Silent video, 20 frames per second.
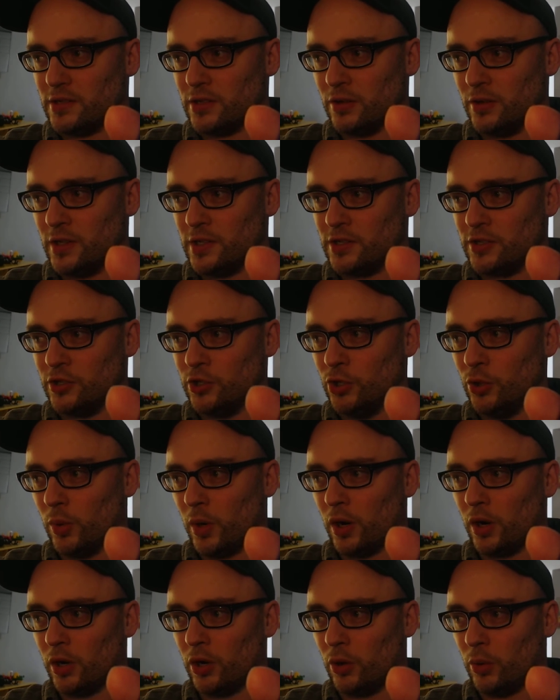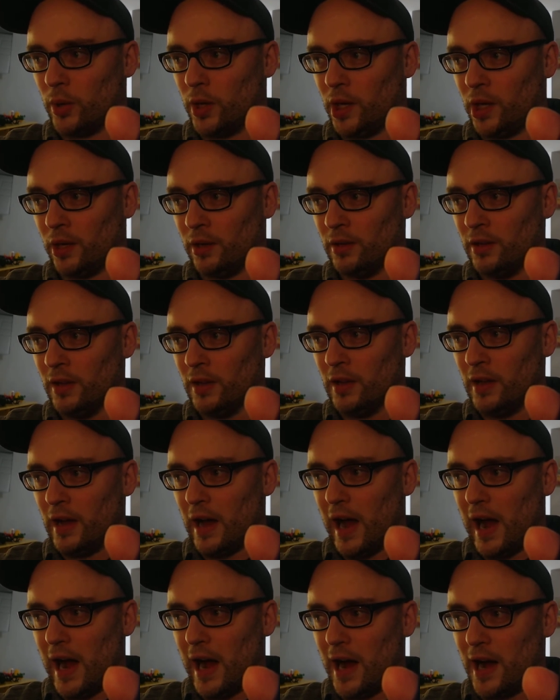So it's you are going,
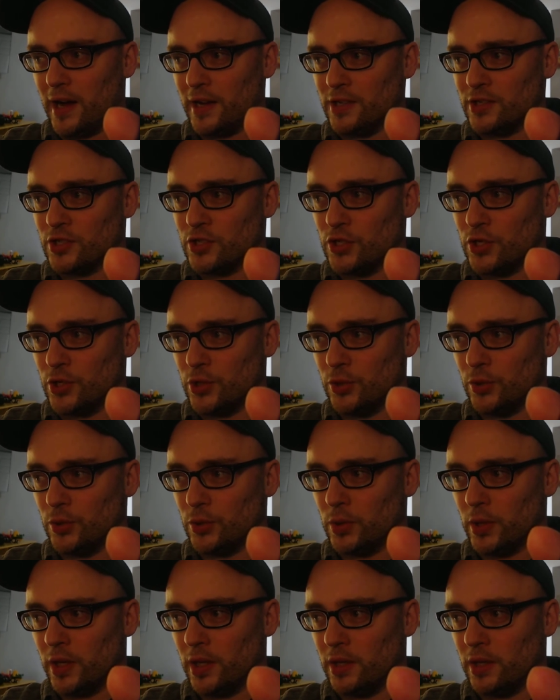is to